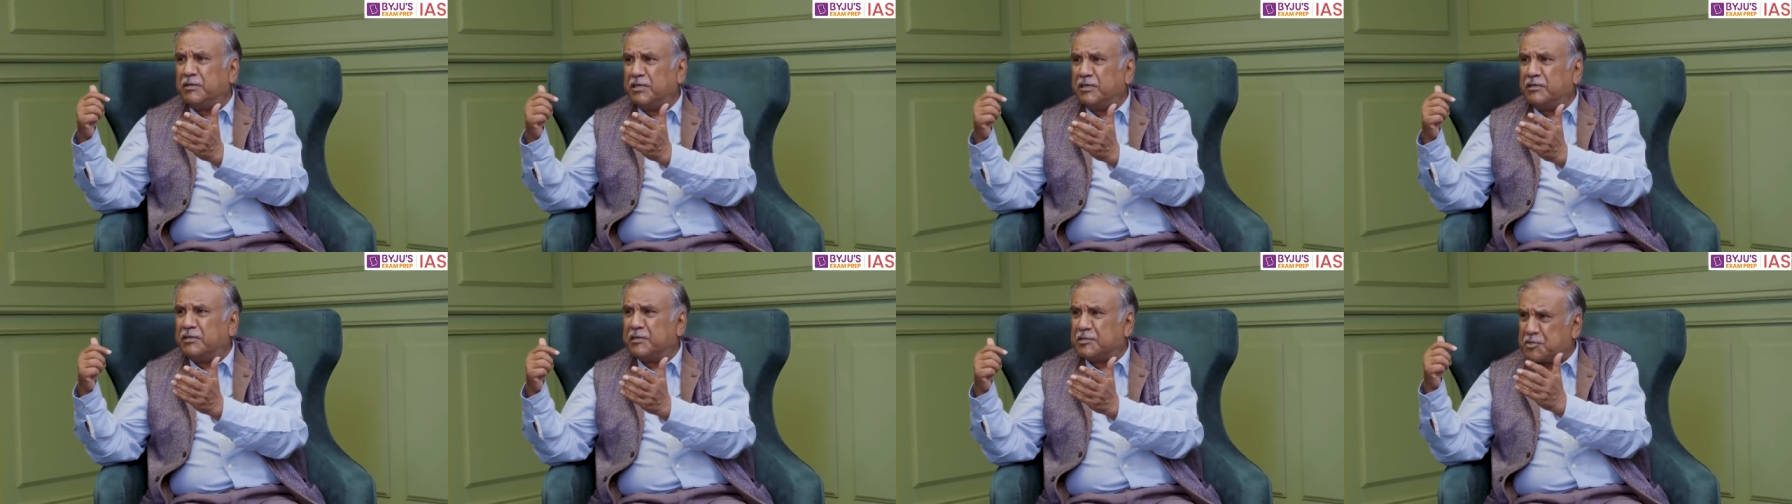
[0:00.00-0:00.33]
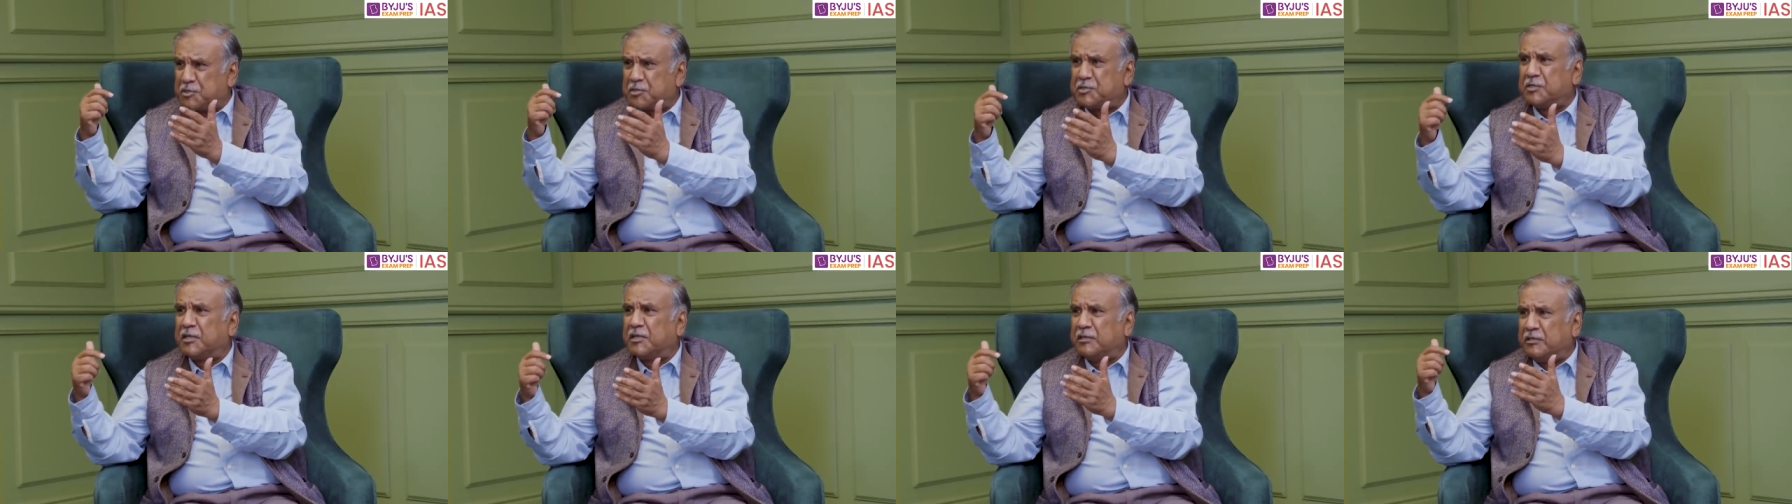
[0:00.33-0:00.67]
be
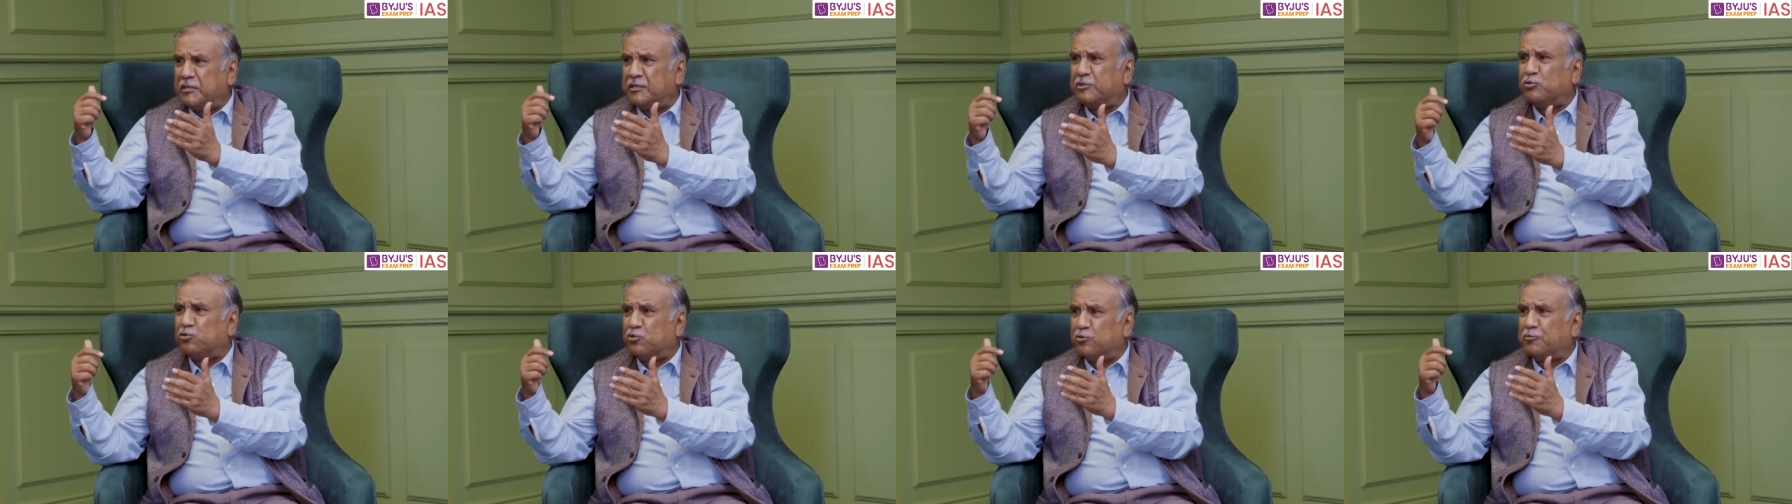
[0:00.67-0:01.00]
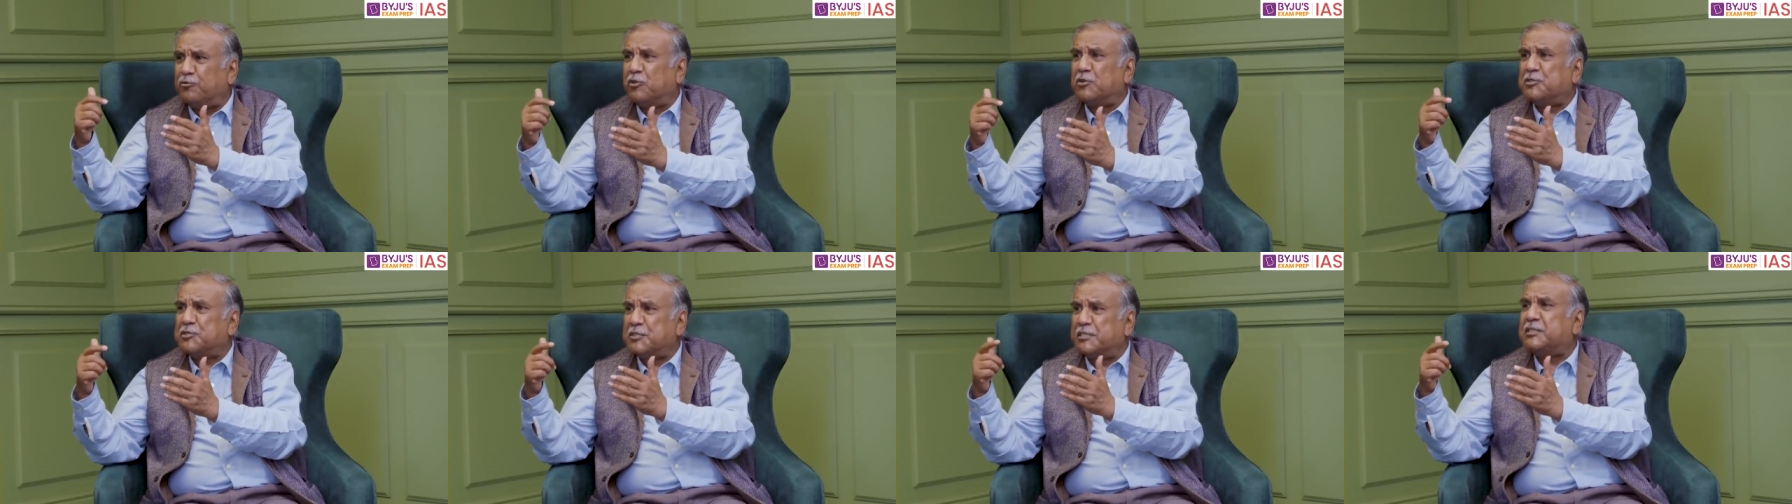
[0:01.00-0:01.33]
necessarily true
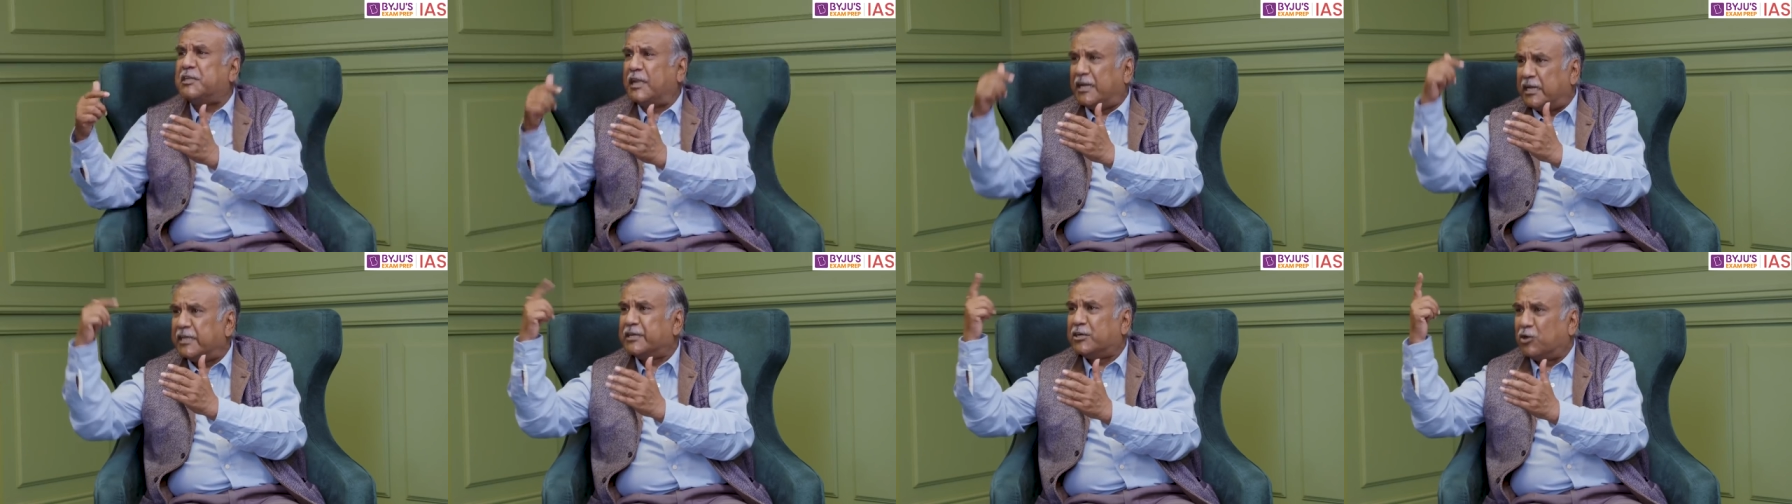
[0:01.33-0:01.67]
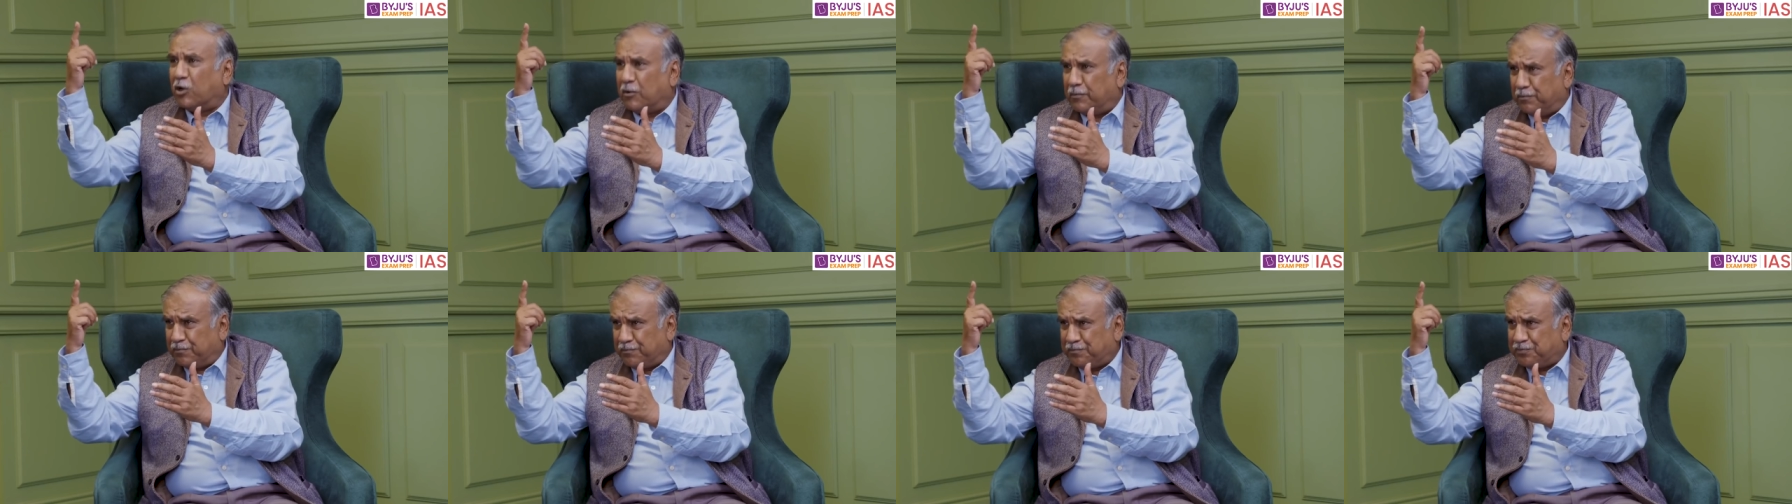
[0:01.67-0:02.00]
for, say,
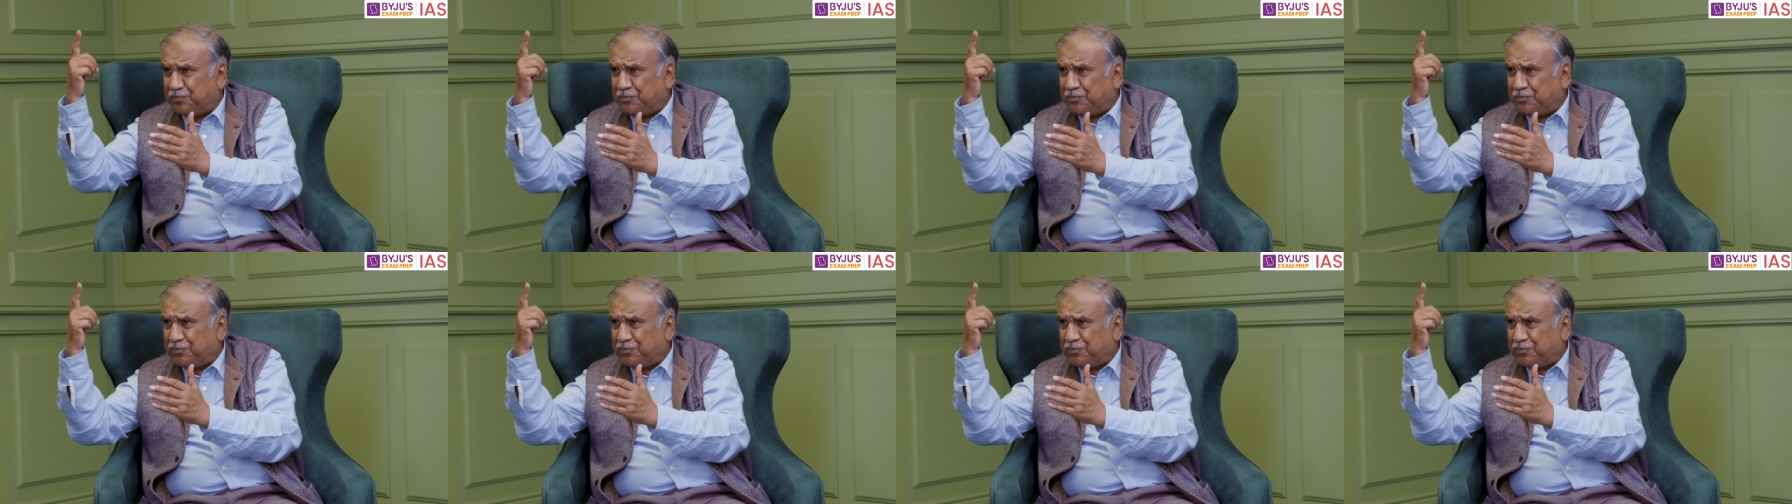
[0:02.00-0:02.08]
telecom.